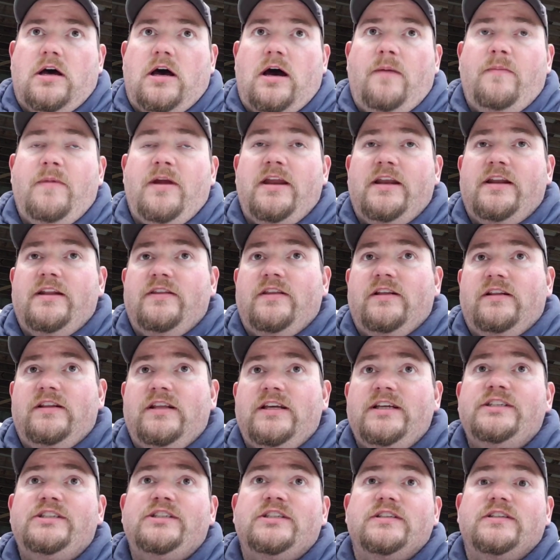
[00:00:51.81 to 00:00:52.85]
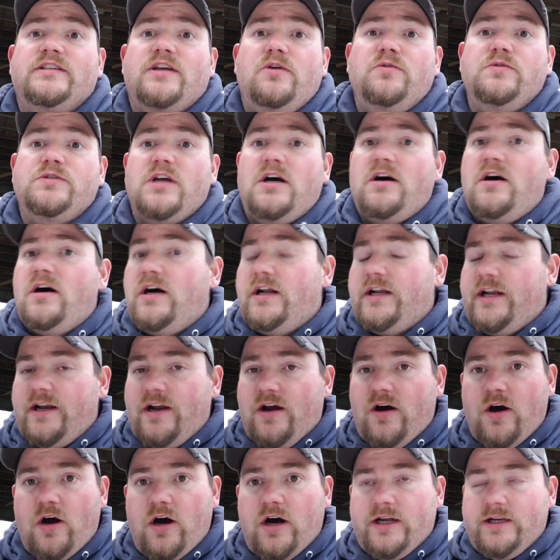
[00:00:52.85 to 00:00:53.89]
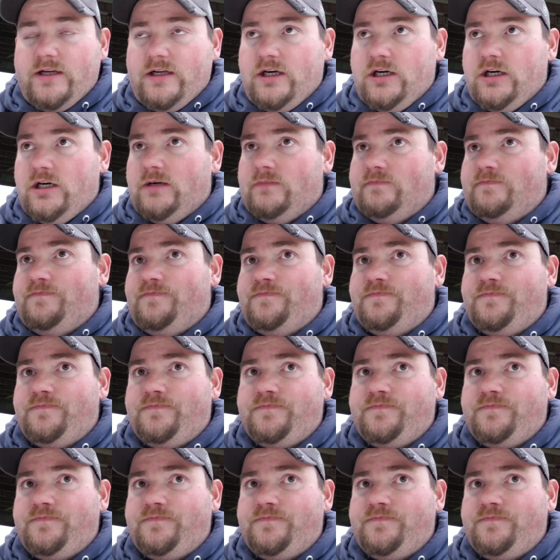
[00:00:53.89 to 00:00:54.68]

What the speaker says: I mean, the list just goes on and on.